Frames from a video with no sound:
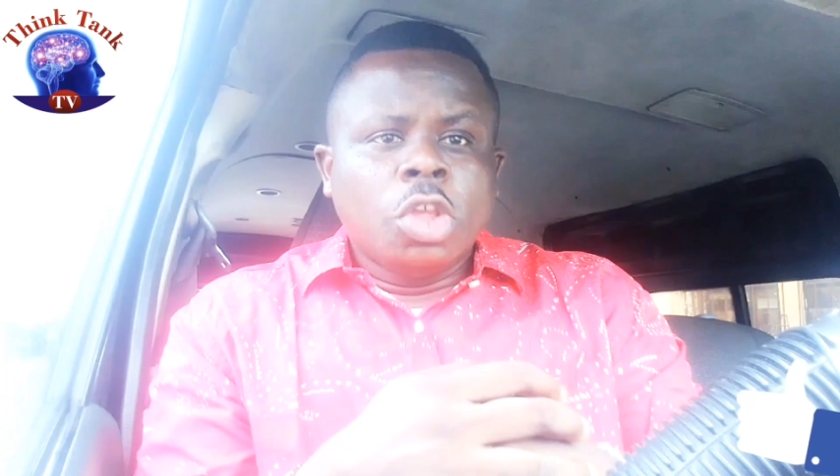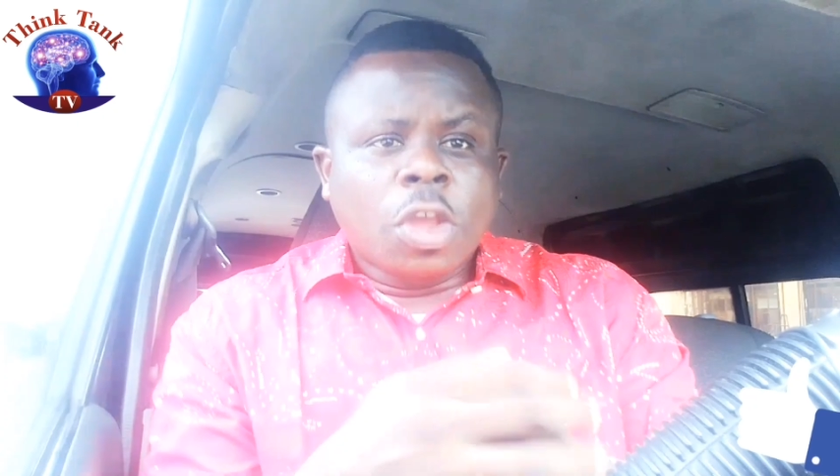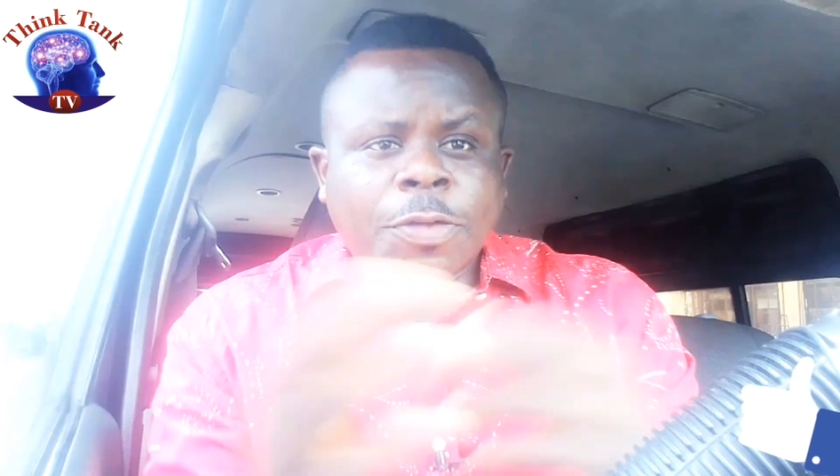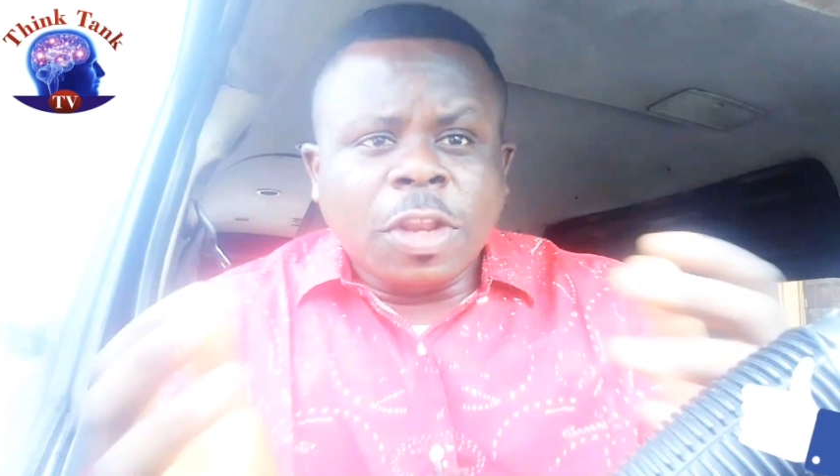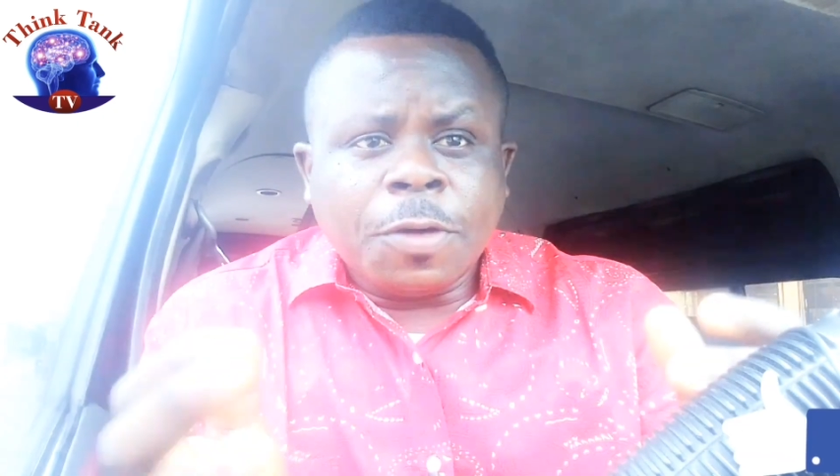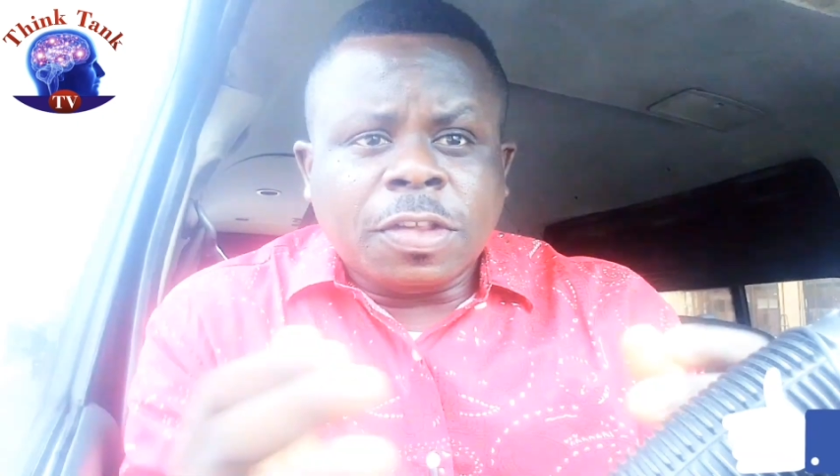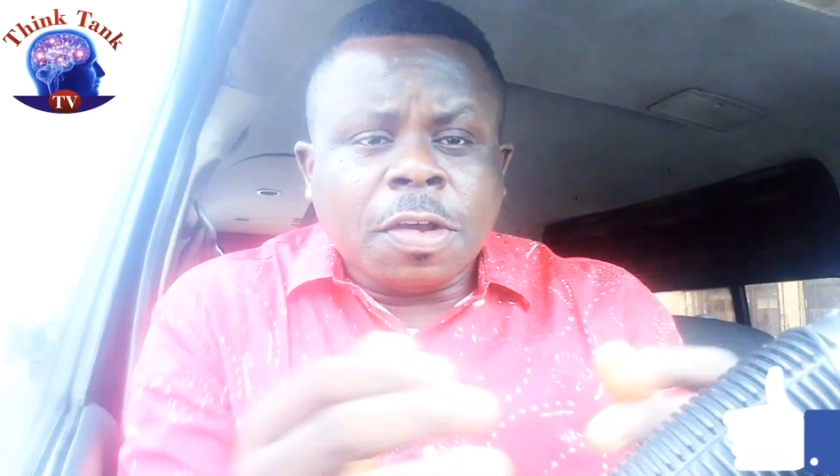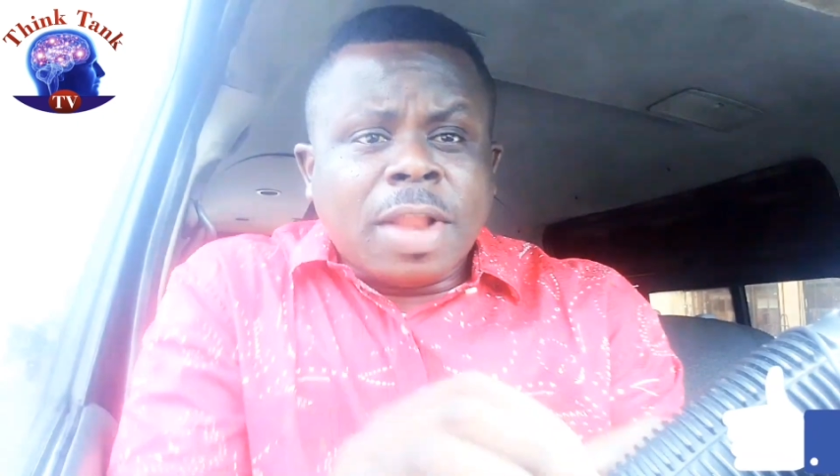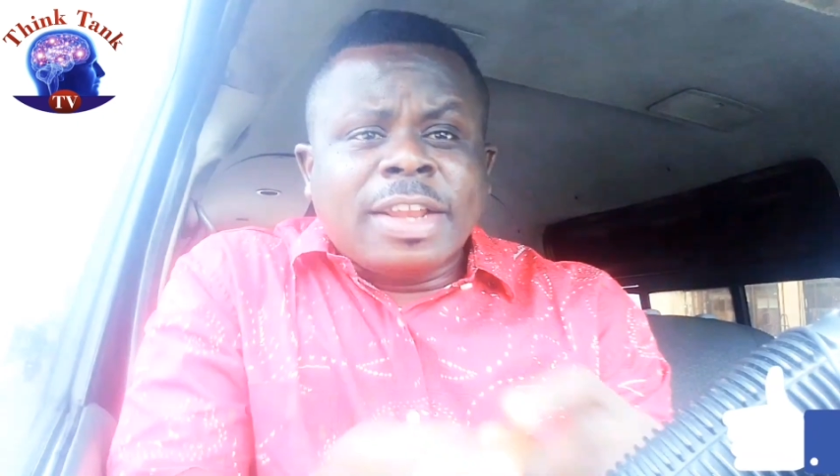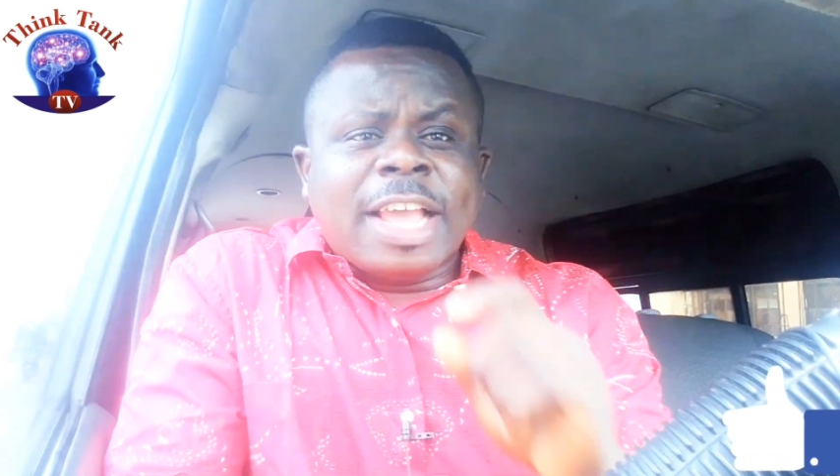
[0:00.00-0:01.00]
You've seen it for
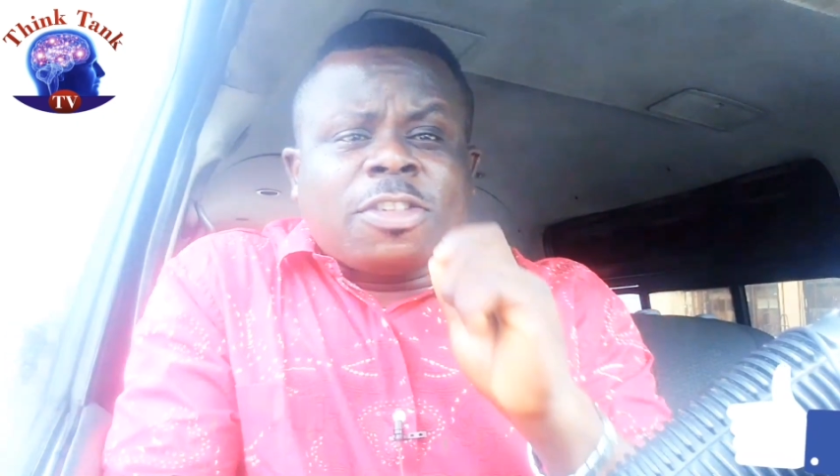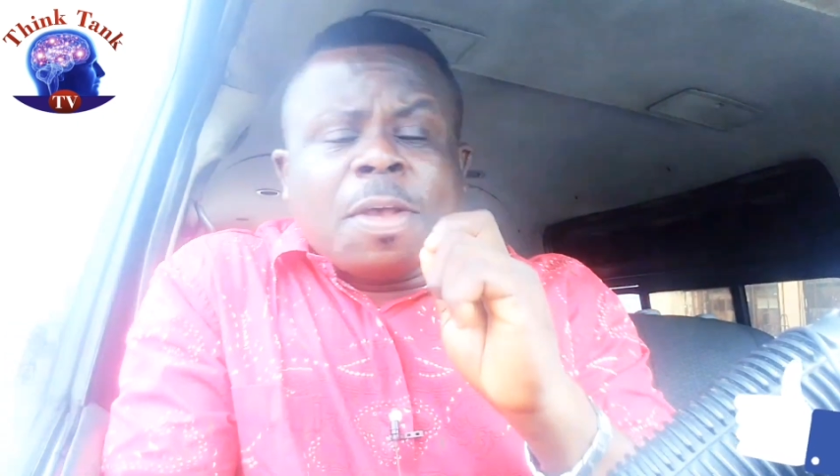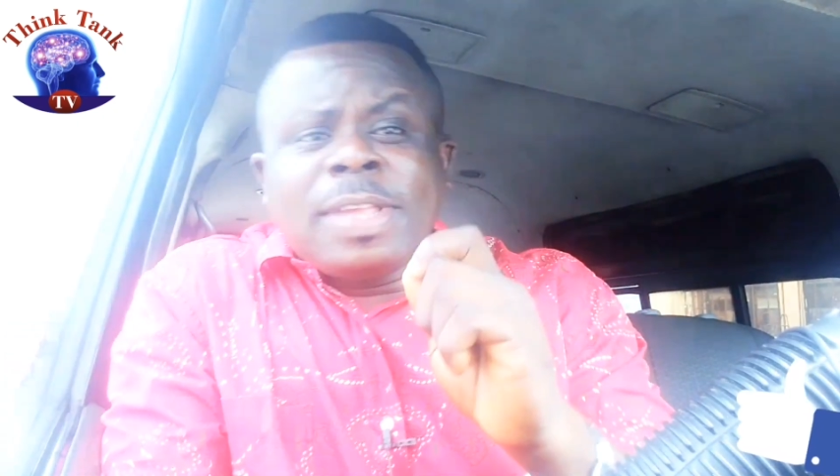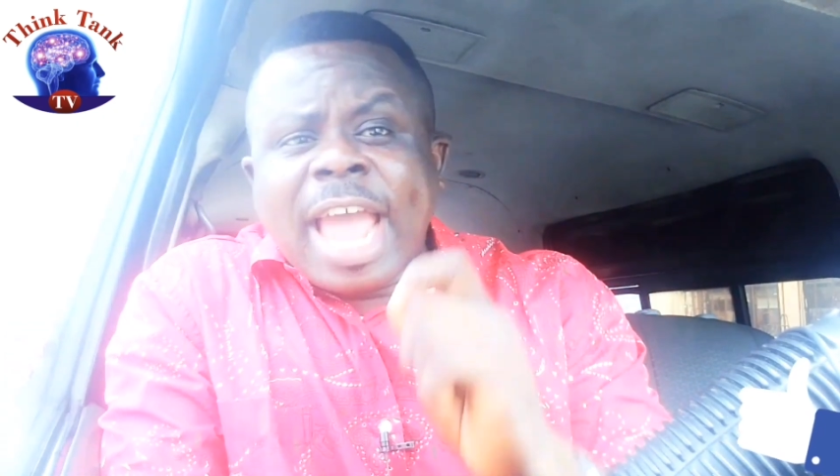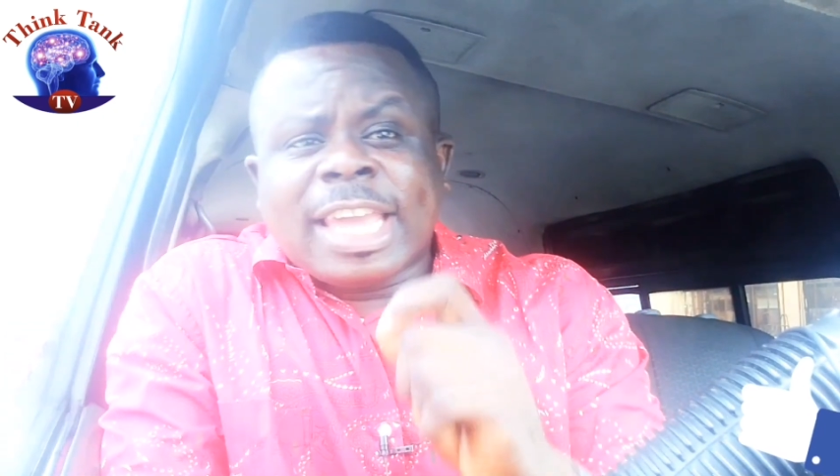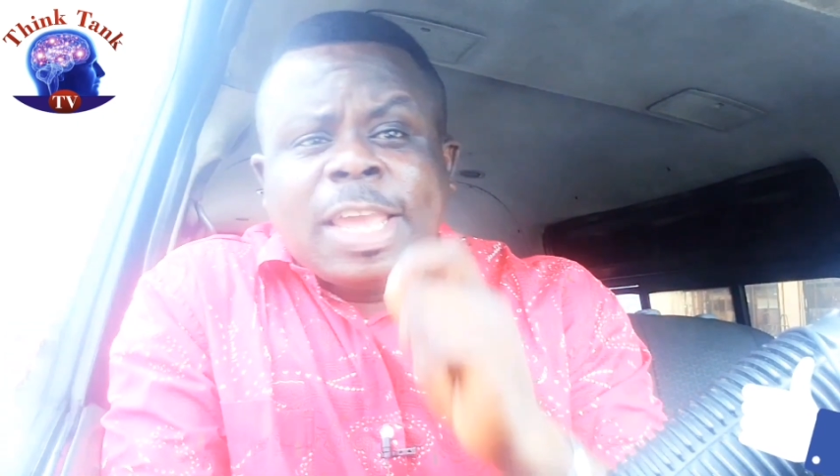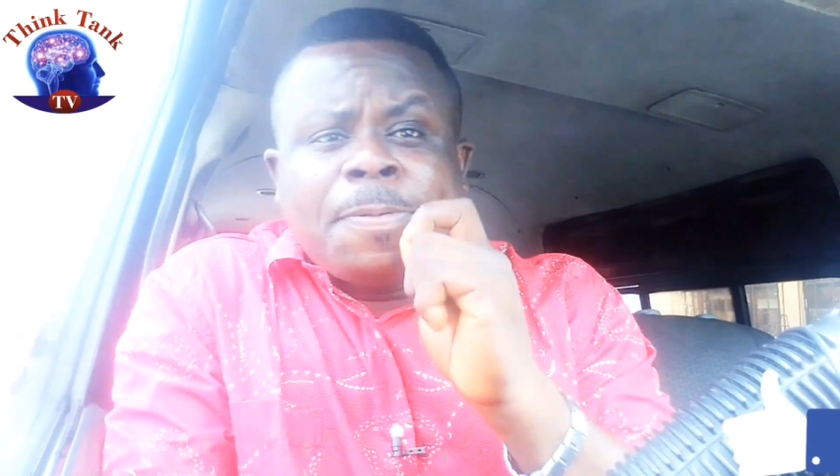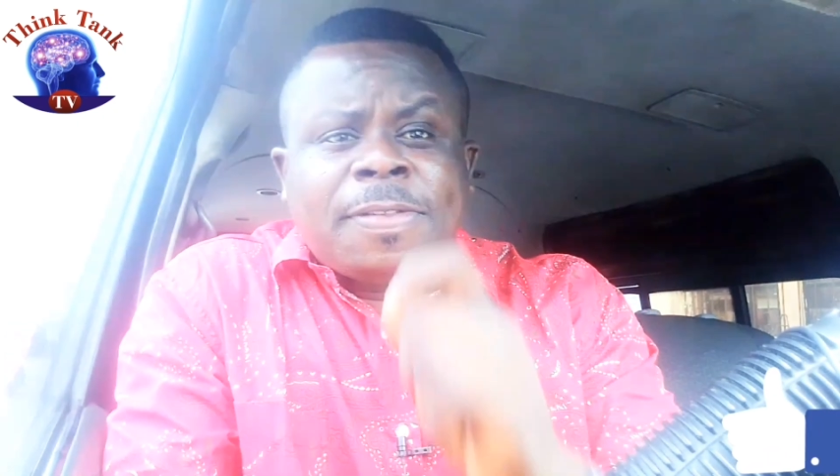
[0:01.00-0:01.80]
yourself. Now, there's something I keep